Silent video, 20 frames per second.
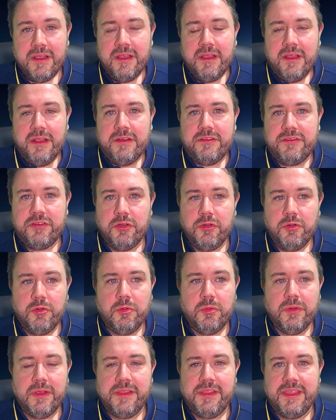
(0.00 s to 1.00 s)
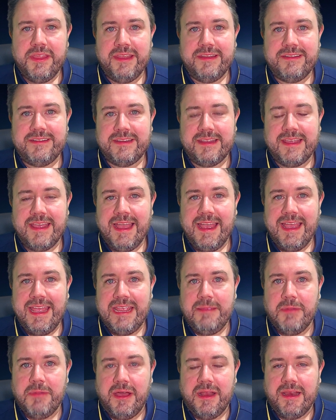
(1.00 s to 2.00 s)
to this
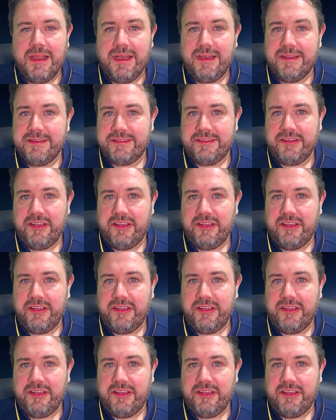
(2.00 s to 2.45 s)
game. Last